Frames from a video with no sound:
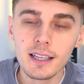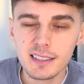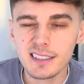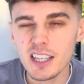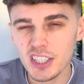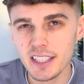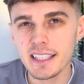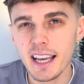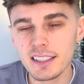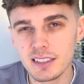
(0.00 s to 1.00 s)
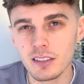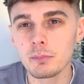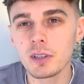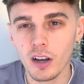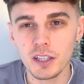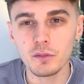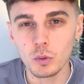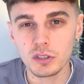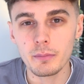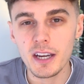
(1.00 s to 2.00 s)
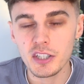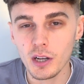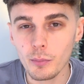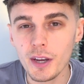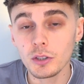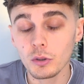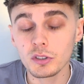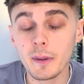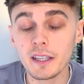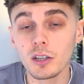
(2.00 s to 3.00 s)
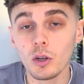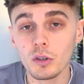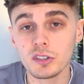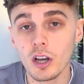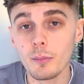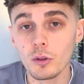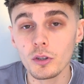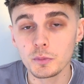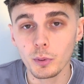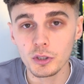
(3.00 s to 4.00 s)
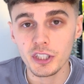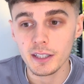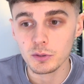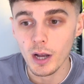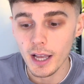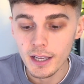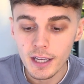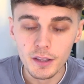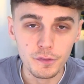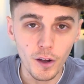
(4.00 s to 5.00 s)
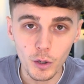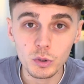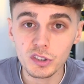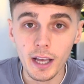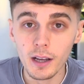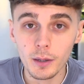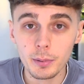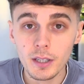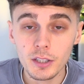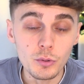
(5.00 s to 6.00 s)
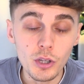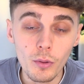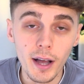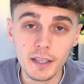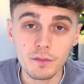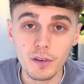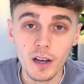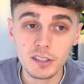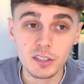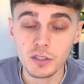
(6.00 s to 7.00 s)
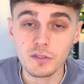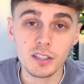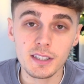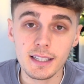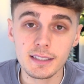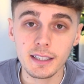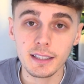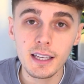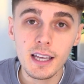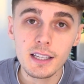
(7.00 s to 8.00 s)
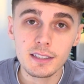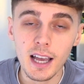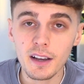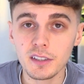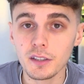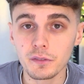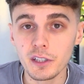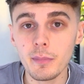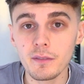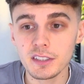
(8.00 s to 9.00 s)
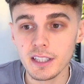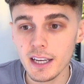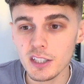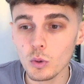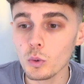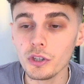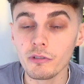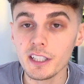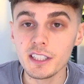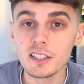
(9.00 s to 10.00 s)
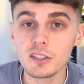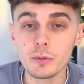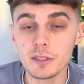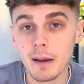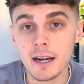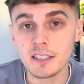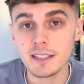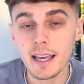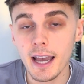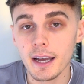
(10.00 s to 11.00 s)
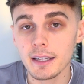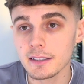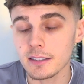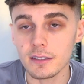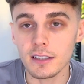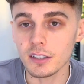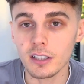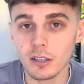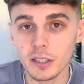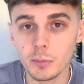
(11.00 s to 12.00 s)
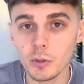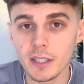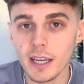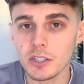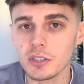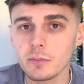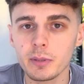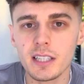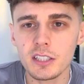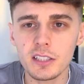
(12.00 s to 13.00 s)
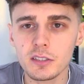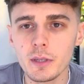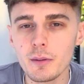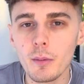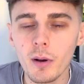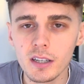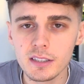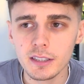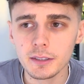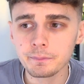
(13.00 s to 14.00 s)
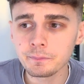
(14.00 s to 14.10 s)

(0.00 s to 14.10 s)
essentially get some kind of automation up where you're not spending a lot of time on those projects where the funnel's set up, that converts because you've done testing. So after the 3-month stage, all you really need to do is manage the ads and the client communication and potentially some email marketing.